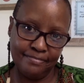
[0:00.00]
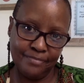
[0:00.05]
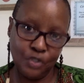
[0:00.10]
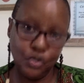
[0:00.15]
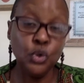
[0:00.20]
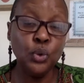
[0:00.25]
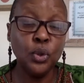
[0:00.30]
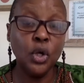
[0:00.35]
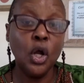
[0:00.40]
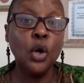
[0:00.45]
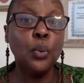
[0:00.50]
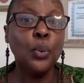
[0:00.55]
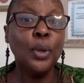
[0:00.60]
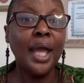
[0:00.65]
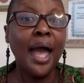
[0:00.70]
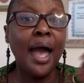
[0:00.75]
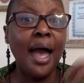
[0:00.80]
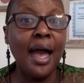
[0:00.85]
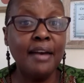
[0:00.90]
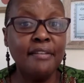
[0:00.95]
Too long we
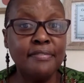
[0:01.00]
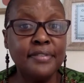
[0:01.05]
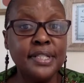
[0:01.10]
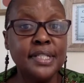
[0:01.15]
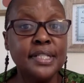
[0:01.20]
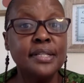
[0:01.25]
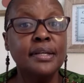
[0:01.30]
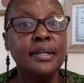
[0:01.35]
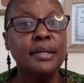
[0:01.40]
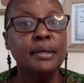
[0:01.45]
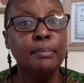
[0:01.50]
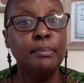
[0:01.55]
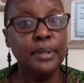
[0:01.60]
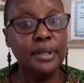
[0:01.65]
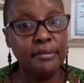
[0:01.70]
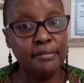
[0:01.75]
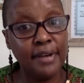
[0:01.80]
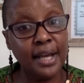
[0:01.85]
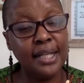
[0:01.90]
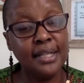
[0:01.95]
haven't
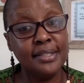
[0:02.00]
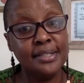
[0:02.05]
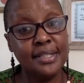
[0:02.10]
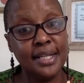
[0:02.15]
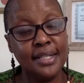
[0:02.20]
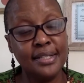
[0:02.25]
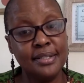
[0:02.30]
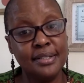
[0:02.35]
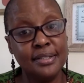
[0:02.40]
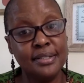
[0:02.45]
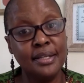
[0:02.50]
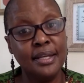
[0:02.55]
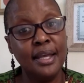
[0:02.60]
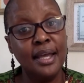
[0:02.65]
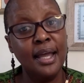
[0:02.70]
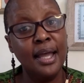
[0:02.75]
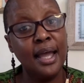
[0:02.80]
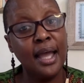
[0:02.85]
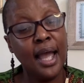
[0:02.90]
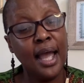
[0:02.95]
been validated.
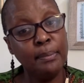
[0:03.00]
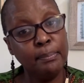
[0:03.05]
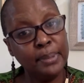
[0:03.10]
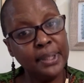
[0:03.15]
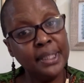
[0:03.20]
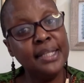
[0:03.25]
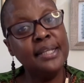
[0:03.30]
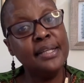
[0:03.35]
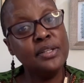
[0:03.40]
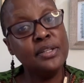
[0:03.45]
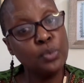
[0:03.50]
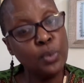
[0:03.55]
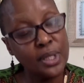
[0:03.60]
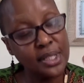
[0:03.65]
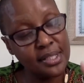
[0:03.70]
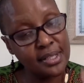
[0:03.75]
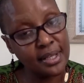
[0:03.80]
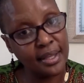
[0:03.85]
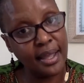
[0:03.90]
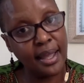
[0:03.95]
And please,
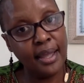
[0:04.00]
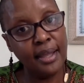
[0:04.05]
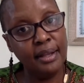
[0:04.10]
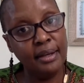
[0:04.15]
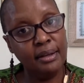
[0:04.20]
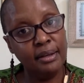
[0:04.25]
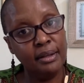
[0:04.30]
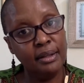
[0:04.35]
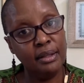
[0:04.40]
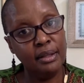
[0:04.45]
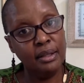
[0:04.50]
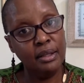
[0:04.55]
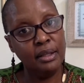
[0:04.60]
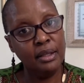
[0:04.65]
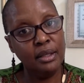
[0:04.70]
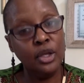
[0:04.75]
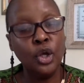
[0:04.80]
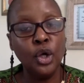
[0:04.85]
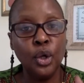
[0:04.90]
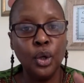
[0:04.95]
once again,
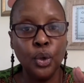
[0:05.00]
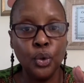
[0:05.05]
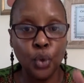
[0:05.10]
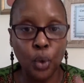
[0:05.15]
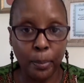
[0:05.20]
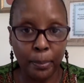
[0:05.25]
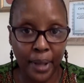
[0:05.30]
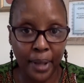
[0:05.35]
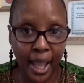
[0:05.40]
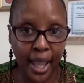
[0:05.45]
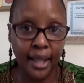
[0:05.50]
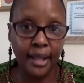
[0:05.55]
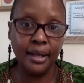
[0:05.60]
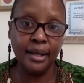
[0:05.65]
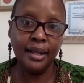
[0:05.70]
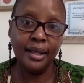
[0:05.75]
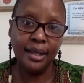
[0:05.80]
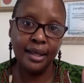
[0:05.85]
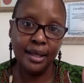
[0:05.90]
your pain